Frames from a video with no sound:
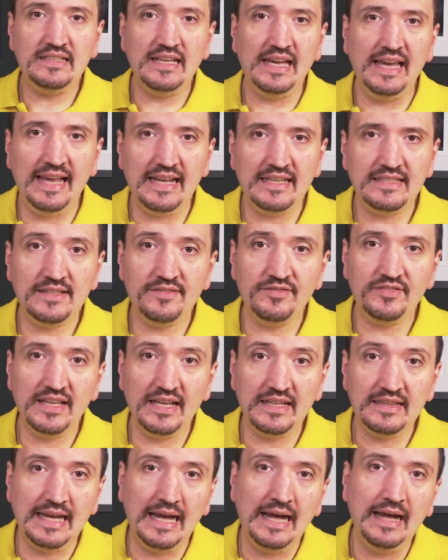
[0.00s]
in the EXIF
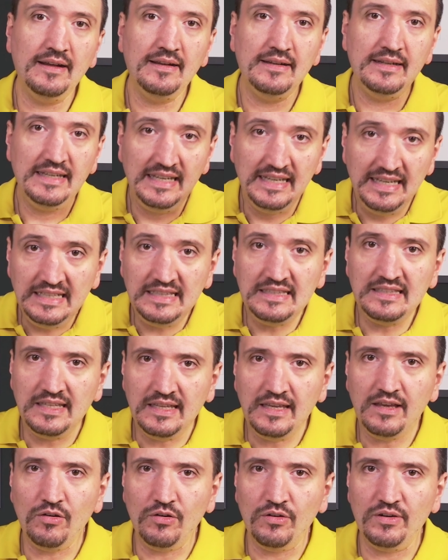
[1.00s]
data. In
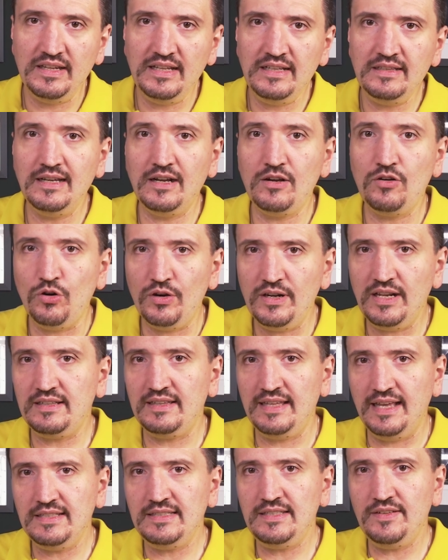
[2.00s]
theory, the
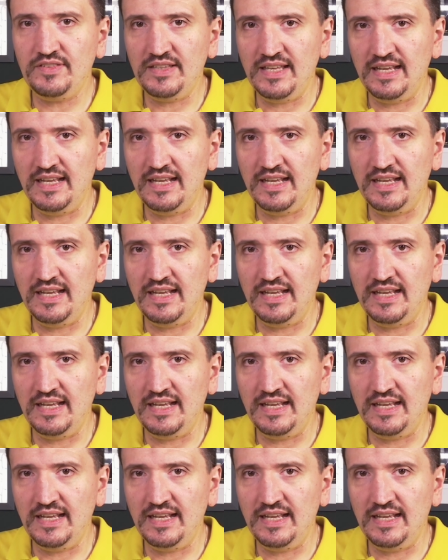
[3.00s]
correct EXIF